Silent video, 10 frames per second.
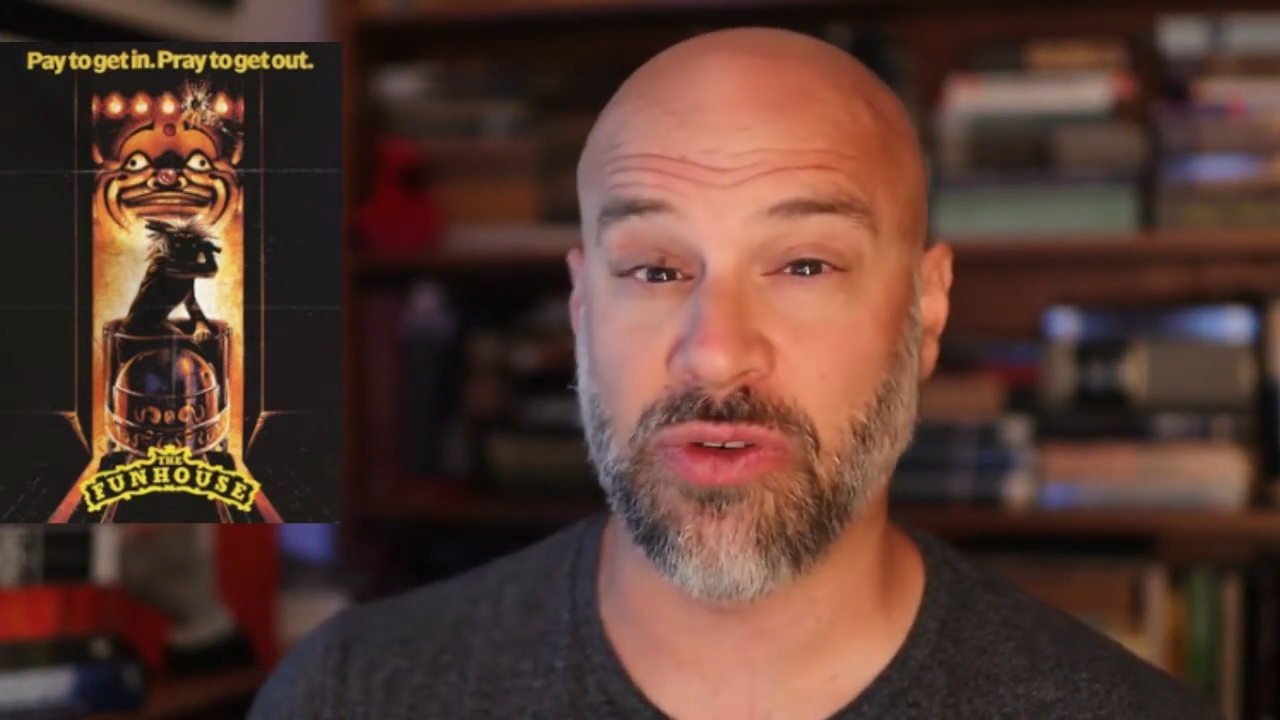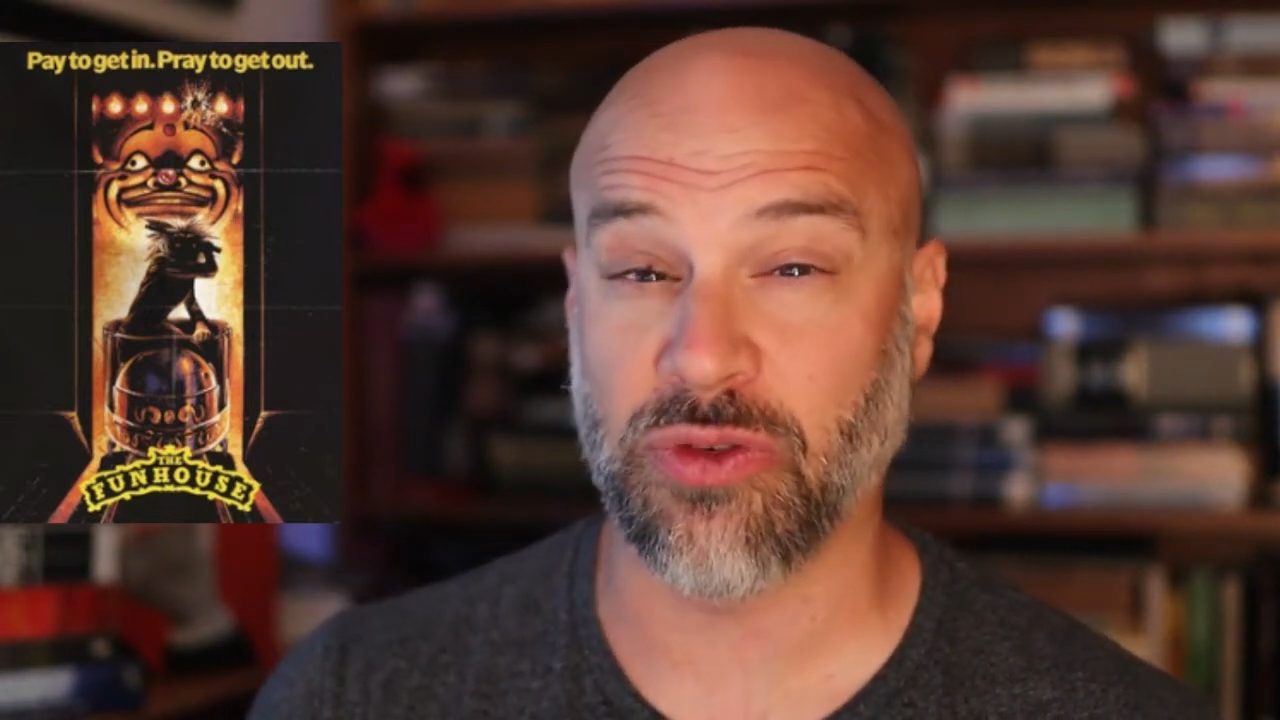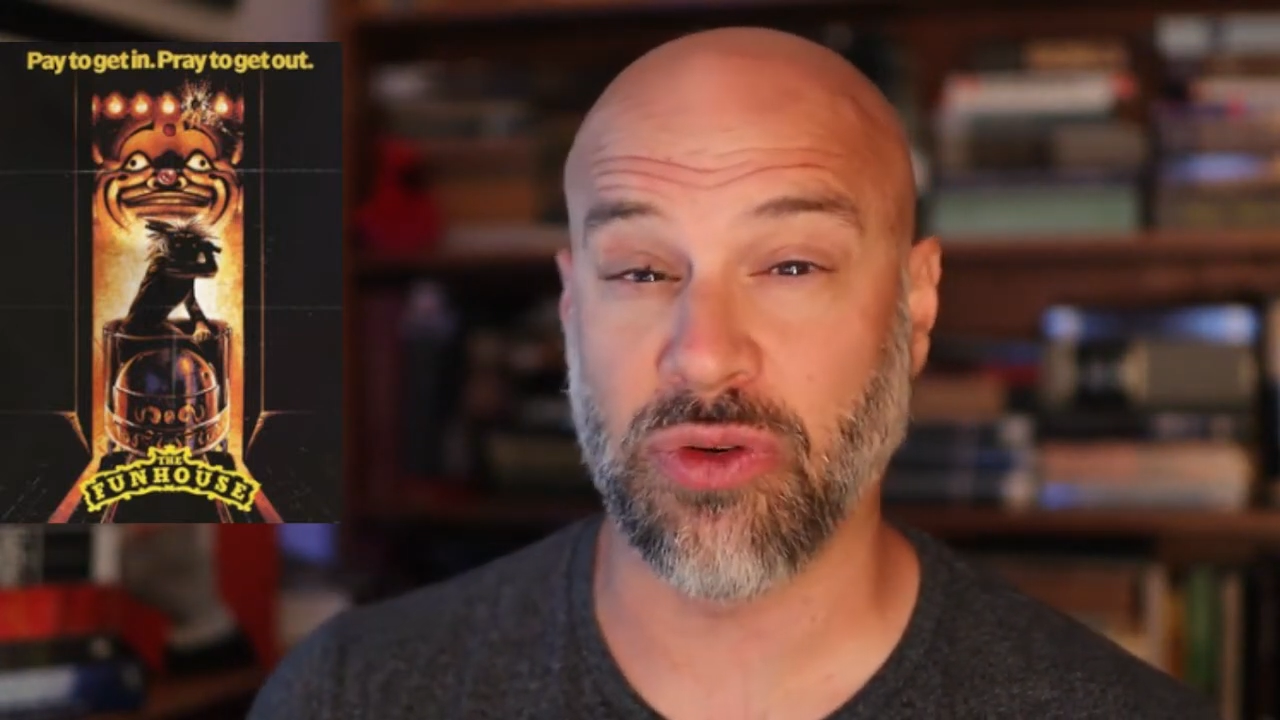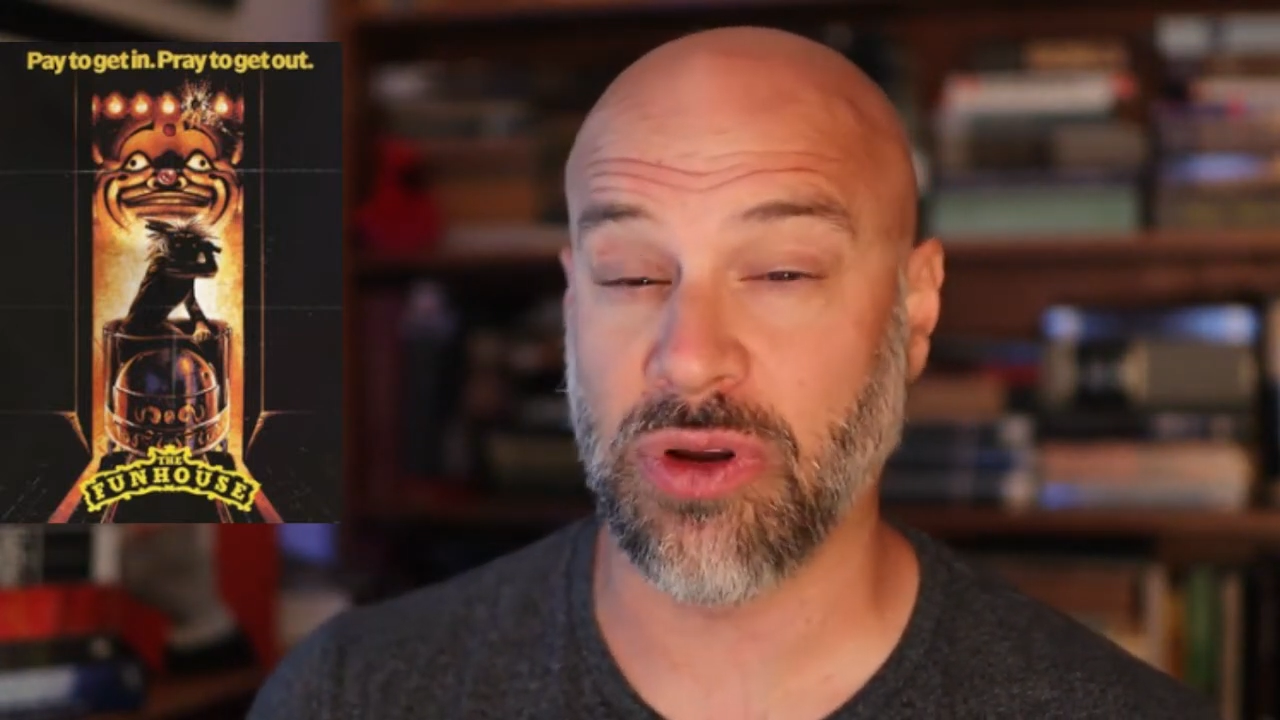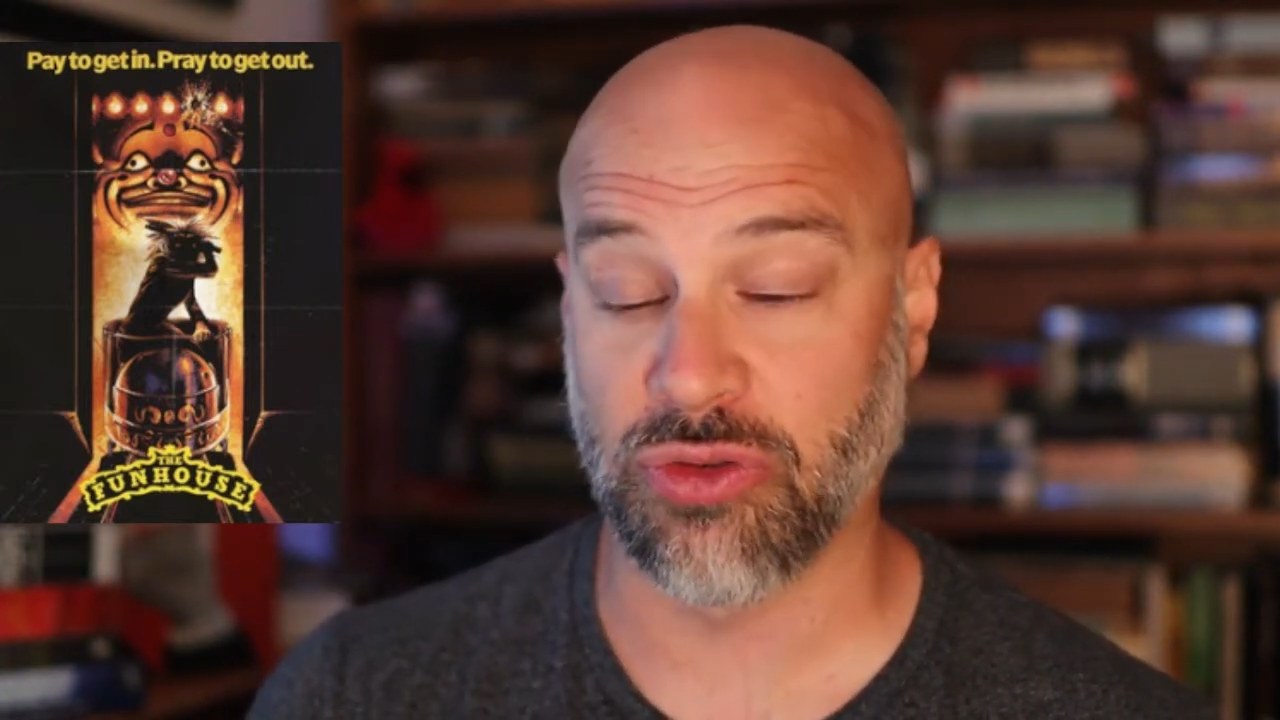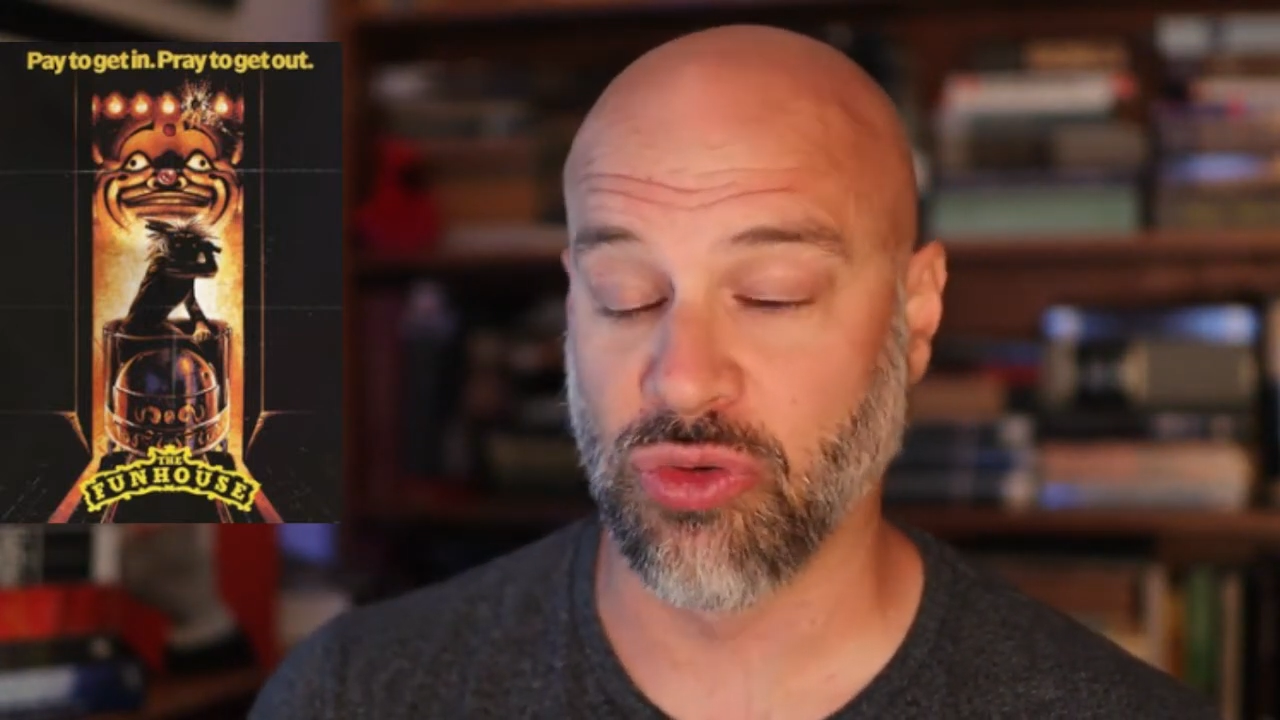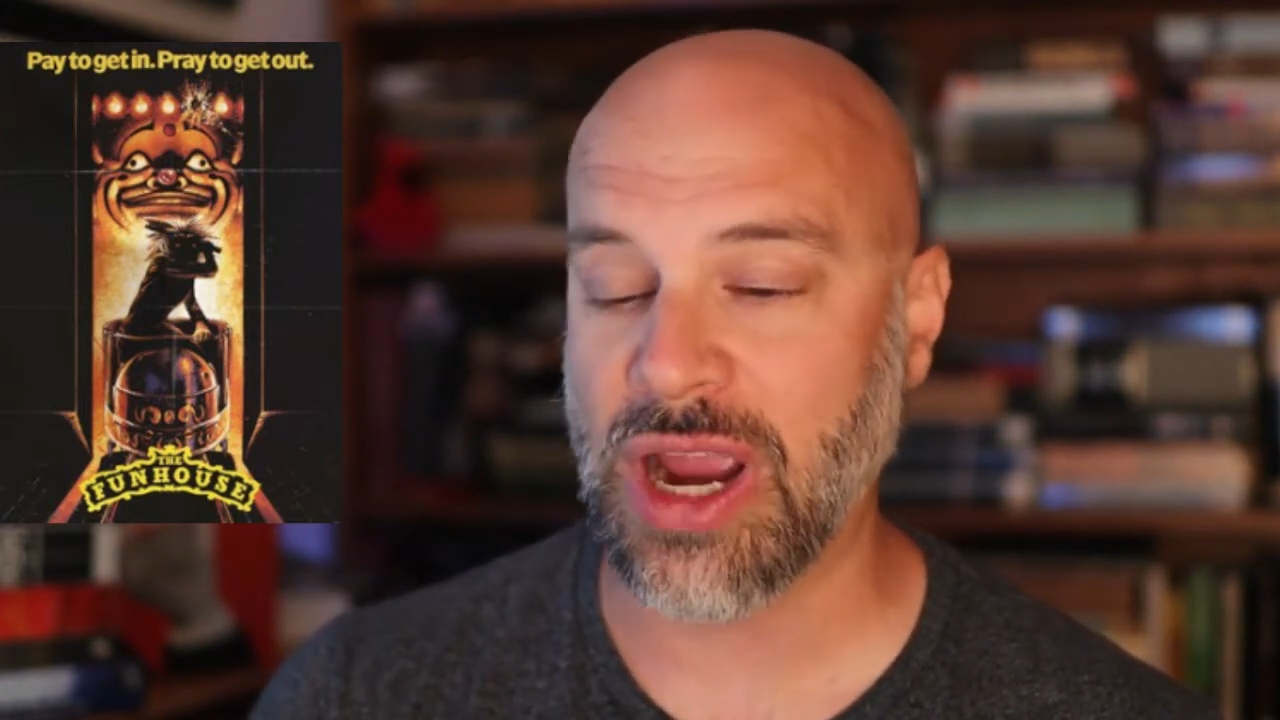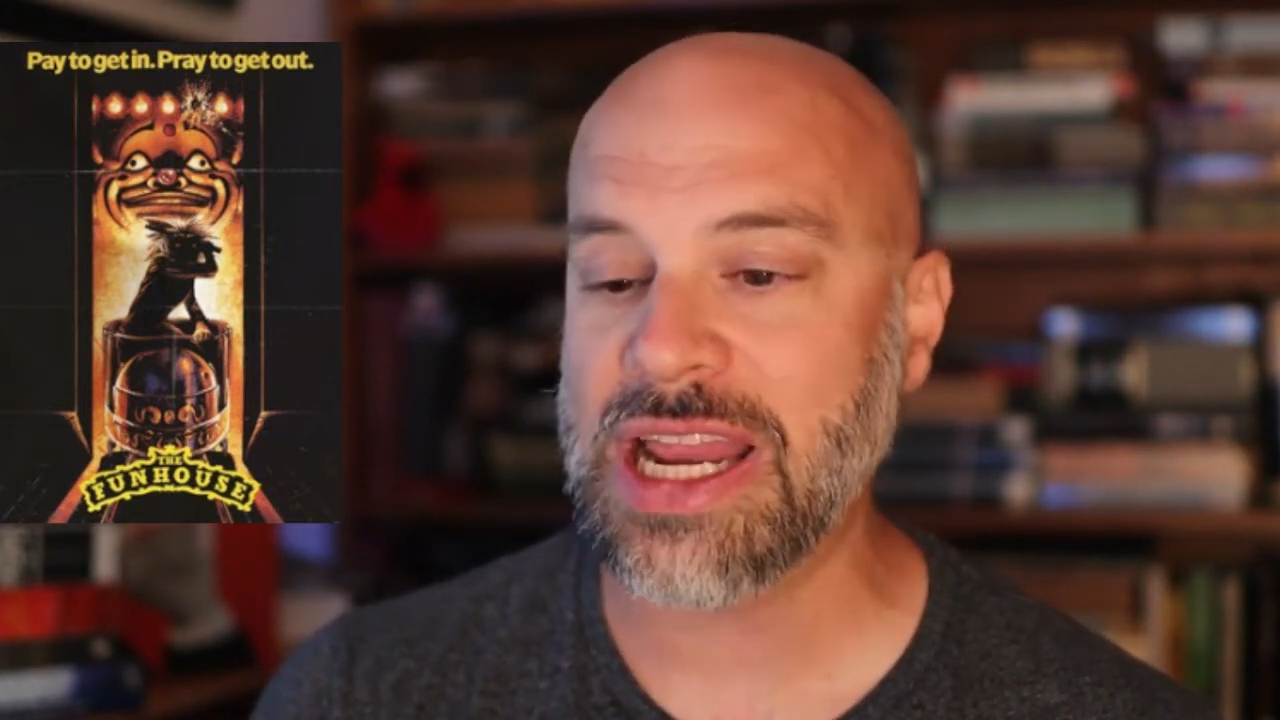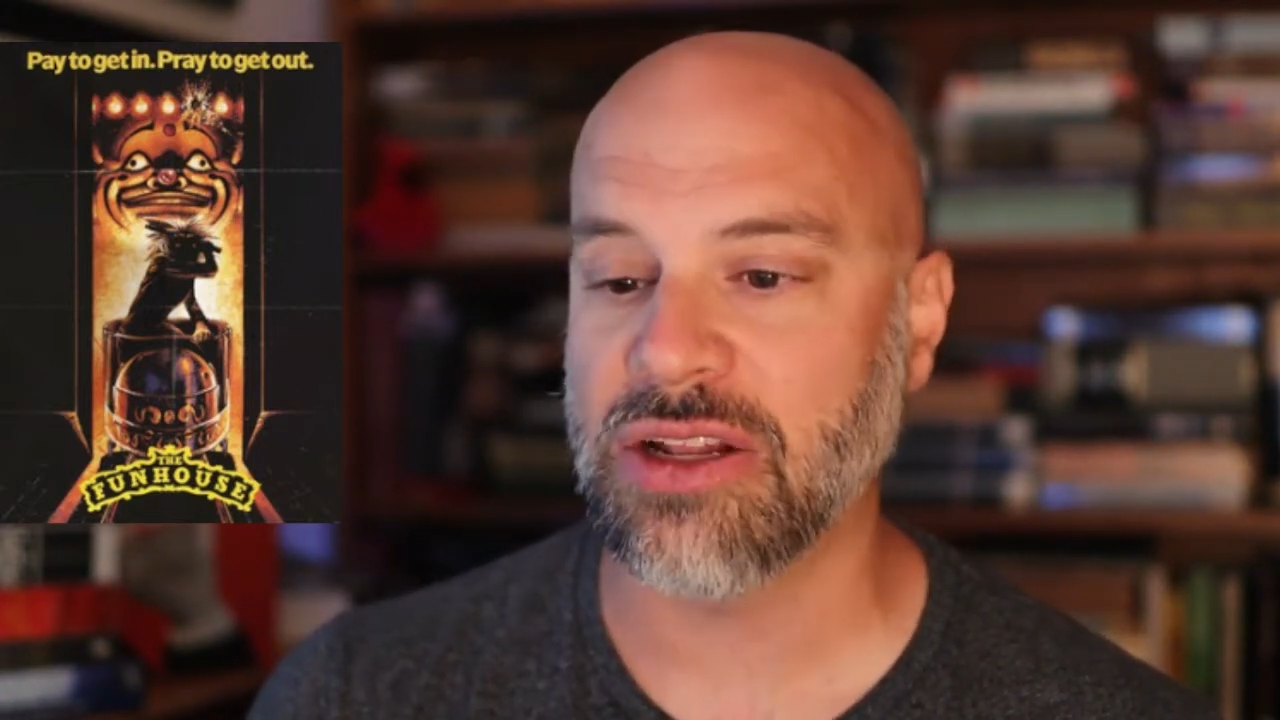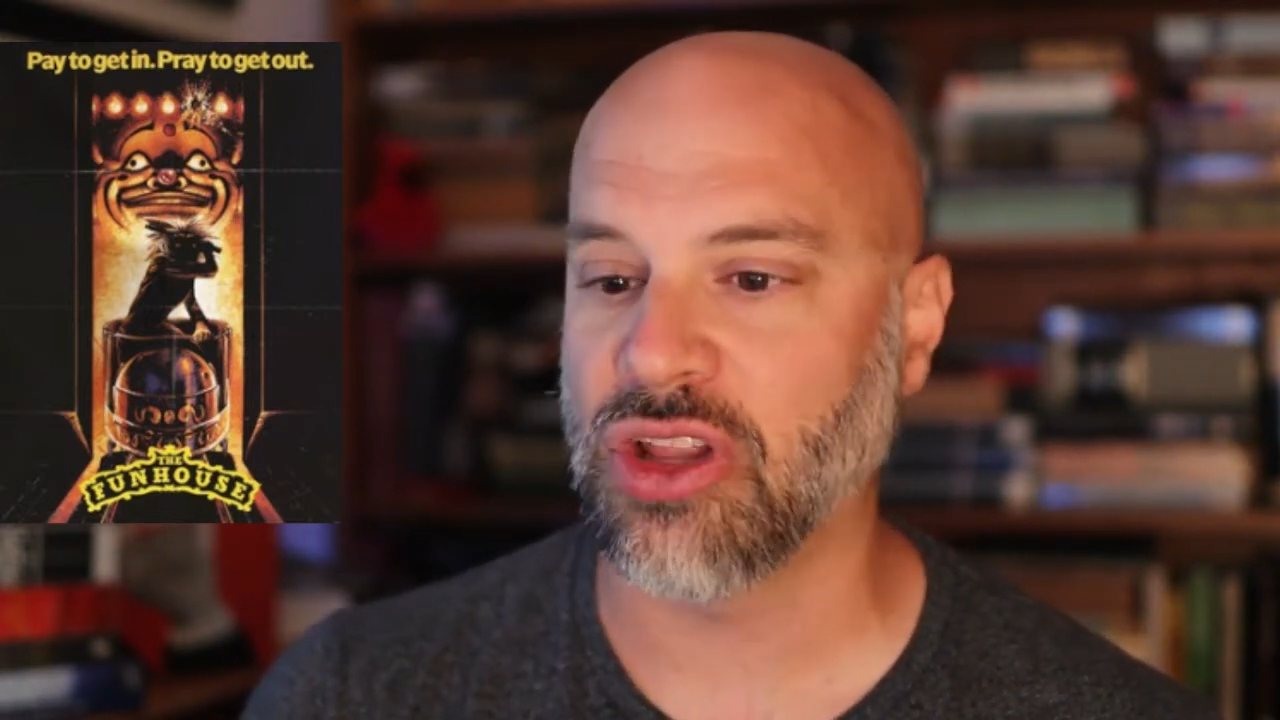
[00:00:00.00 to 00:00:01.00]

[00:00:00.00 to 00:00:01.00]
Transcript: of great